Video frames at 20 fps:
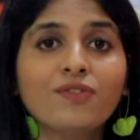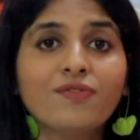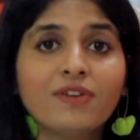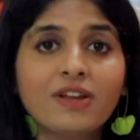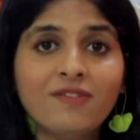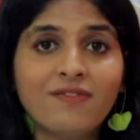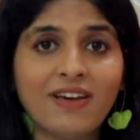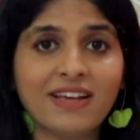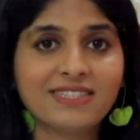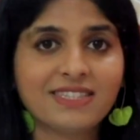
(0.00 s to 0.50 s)
of
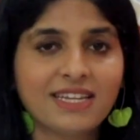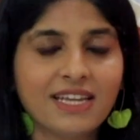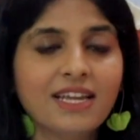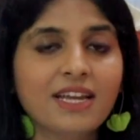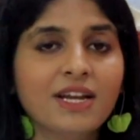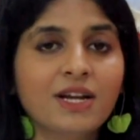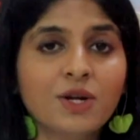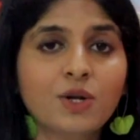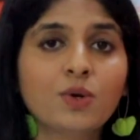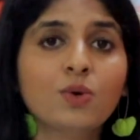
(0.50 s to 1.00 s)
investing
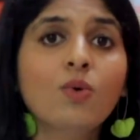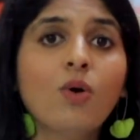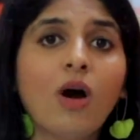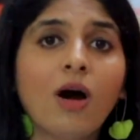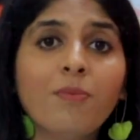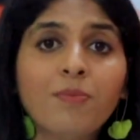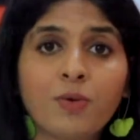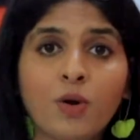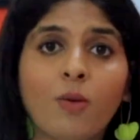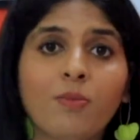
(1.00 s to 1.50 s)
into
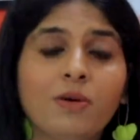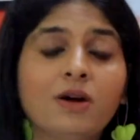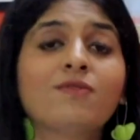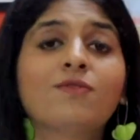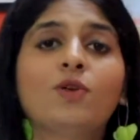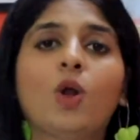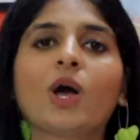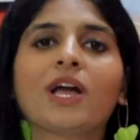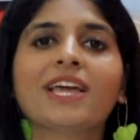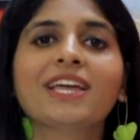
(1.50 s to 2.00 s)
a proper
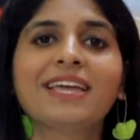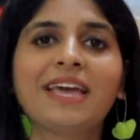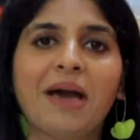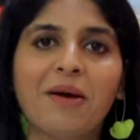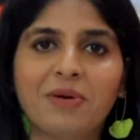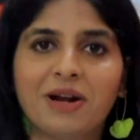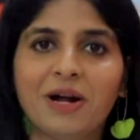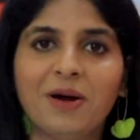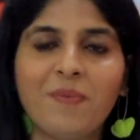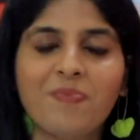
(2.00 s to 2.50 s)
vlogging
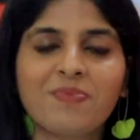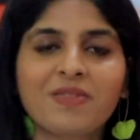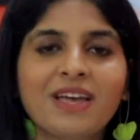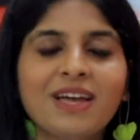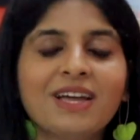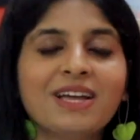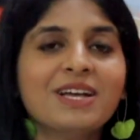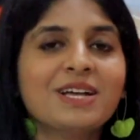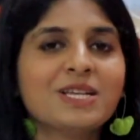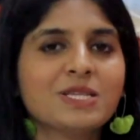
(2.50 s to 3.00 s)
camera.
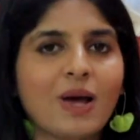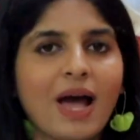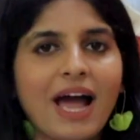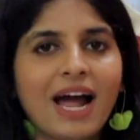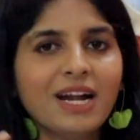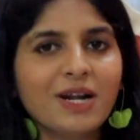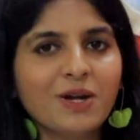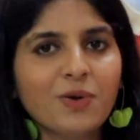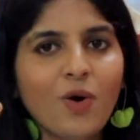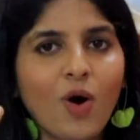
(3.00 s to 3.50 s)
So I
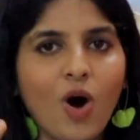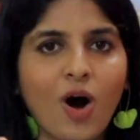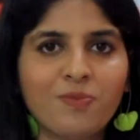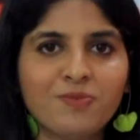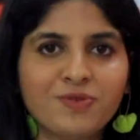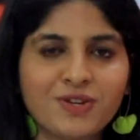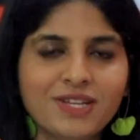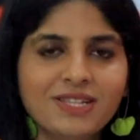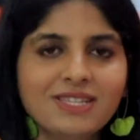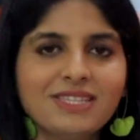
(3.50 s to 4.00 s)
had two
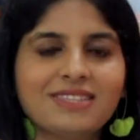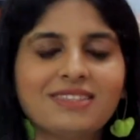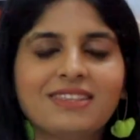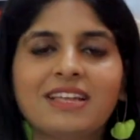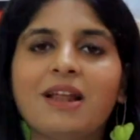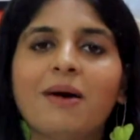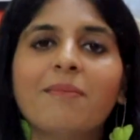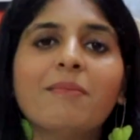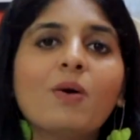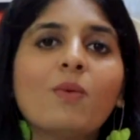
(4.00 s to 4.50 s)
options. The
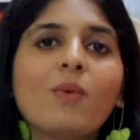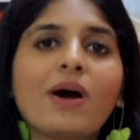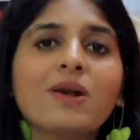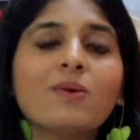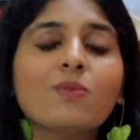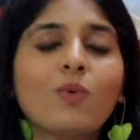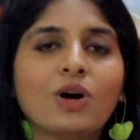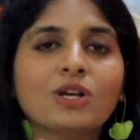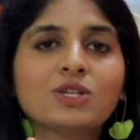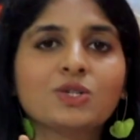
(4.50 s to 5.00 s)
number
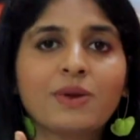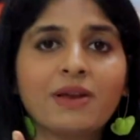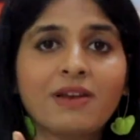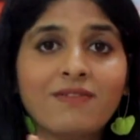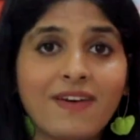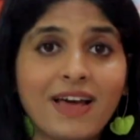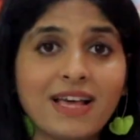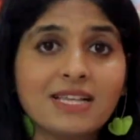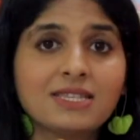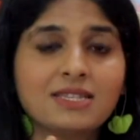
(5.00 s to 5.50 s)
one was to
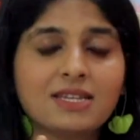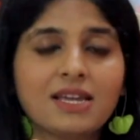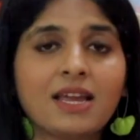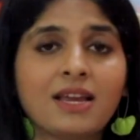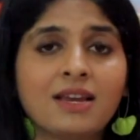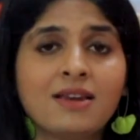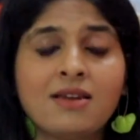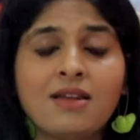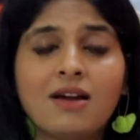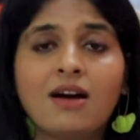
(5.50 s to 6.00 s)
invest
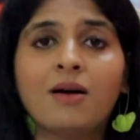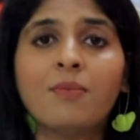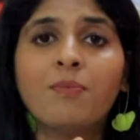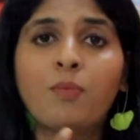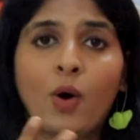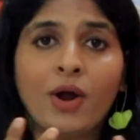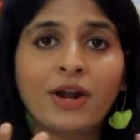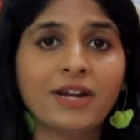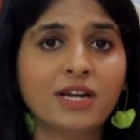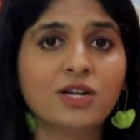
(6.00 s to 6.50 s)
in a
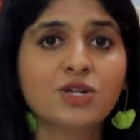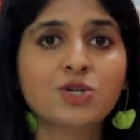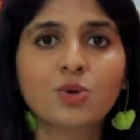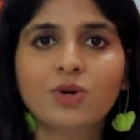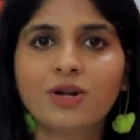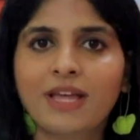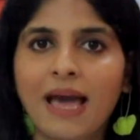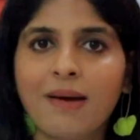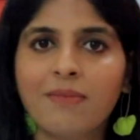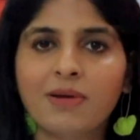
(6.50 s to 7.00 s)
point and
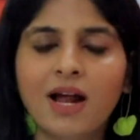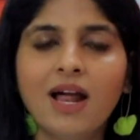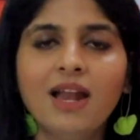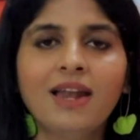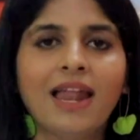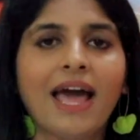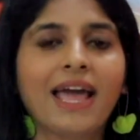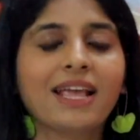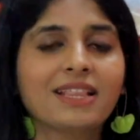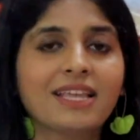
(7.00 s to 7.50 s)
shoot camera
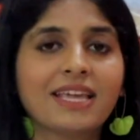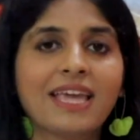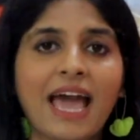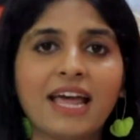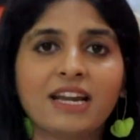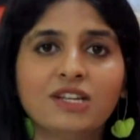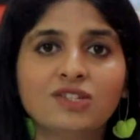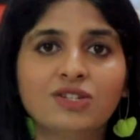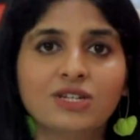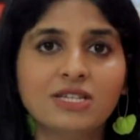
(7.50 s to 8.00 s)
like the
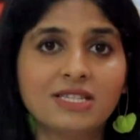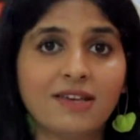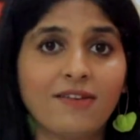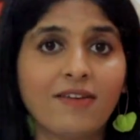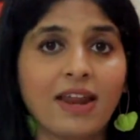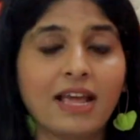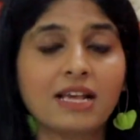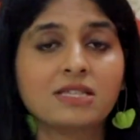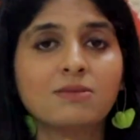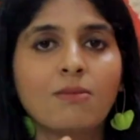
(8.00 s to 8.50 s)
Canon
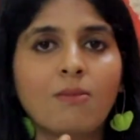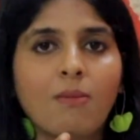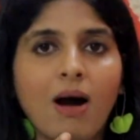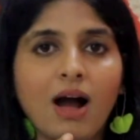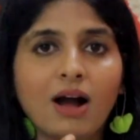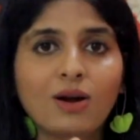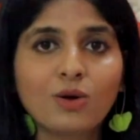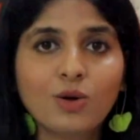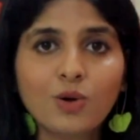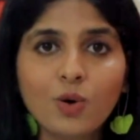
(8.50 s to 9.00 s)
G7X
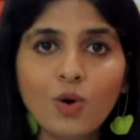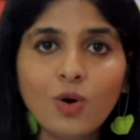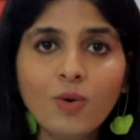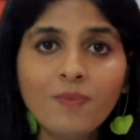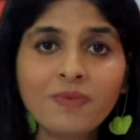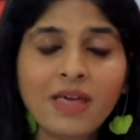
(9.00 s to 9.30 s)
Mark II,